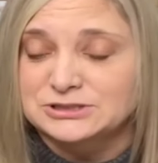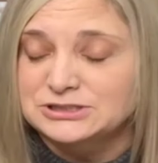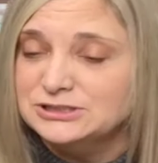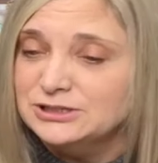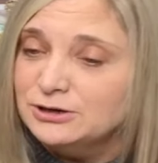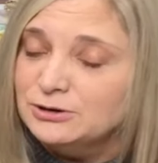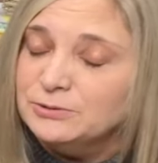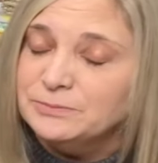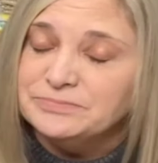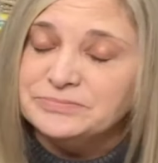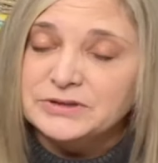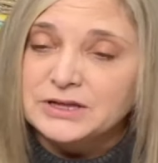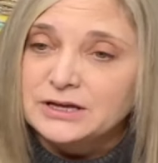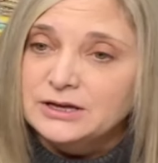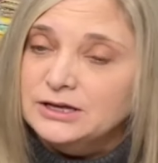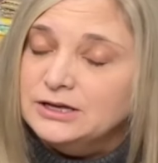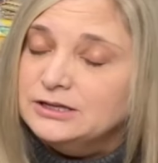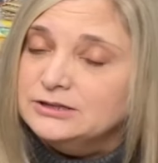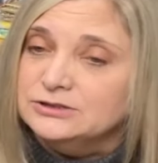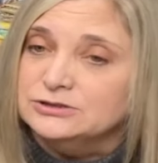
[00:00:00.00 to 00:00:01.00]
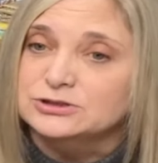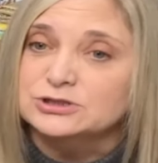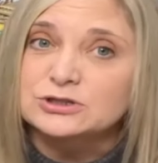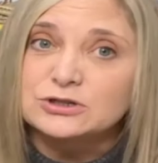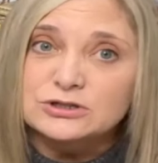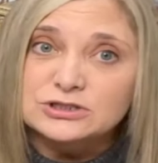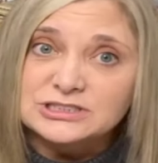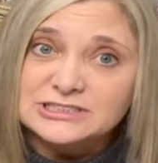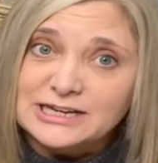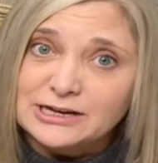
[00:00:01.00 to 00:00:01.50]
So there's
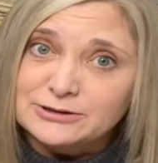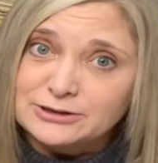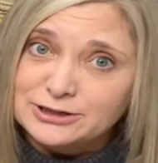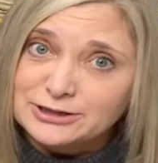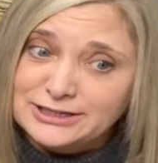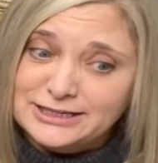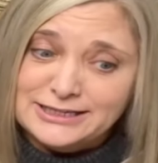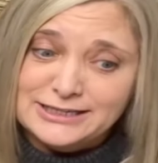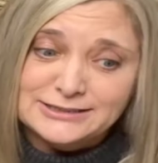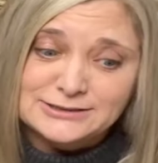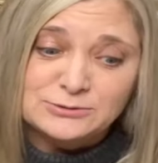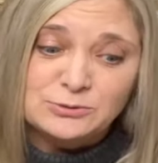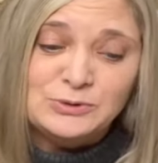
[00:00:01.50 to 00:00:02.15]
Girl Scout cookies.